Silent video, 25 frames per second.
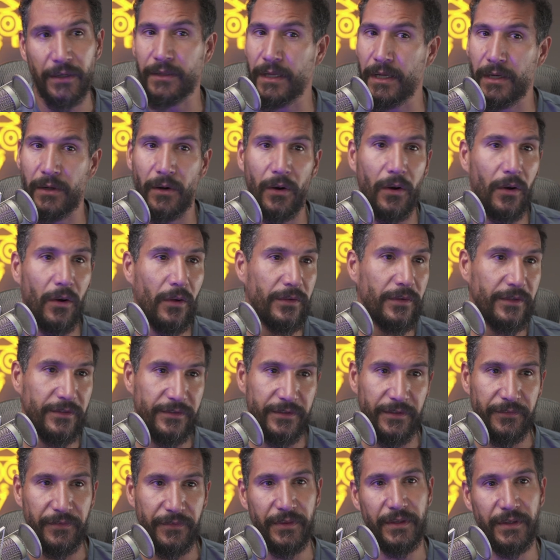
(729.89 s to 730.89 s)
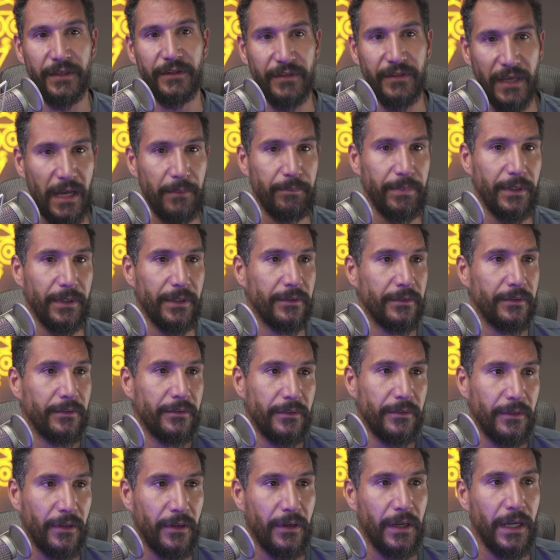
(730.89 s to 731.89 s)
Like all these different things happen,
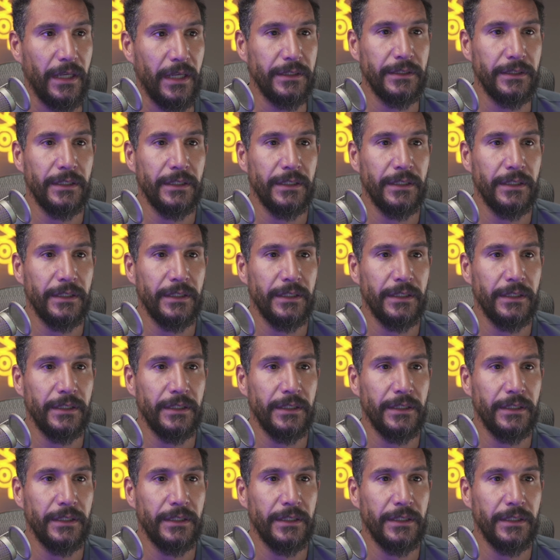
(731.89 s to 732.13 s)
all right?